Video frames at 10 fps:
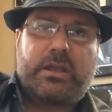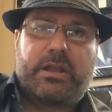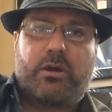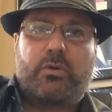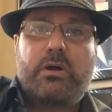
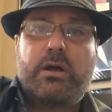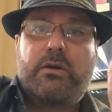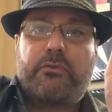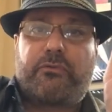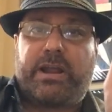You know,
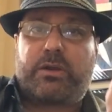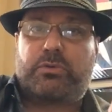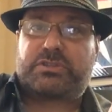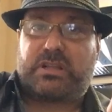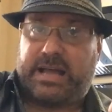Frank
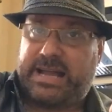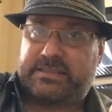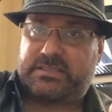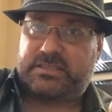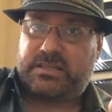was
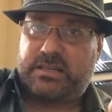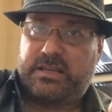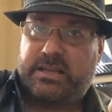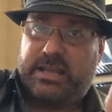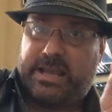class,
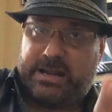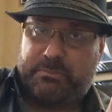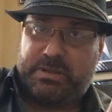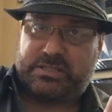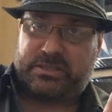and I
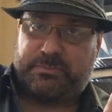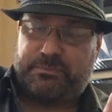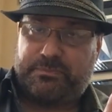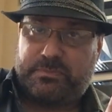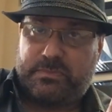miss him.
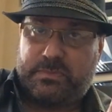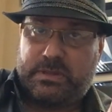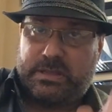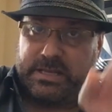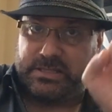
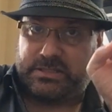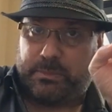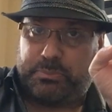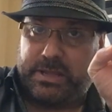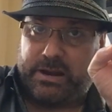He's
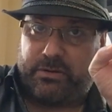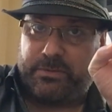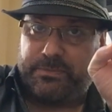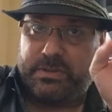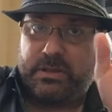up
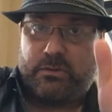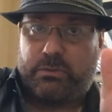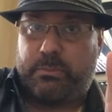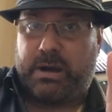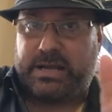there
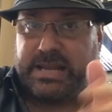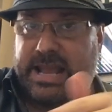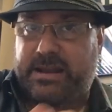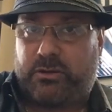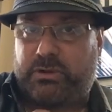with my
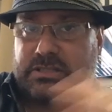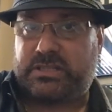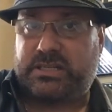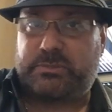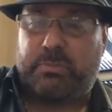dad and the rest
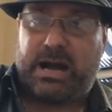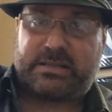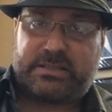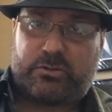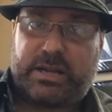of these
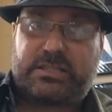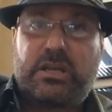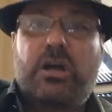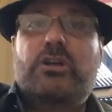boxing greats.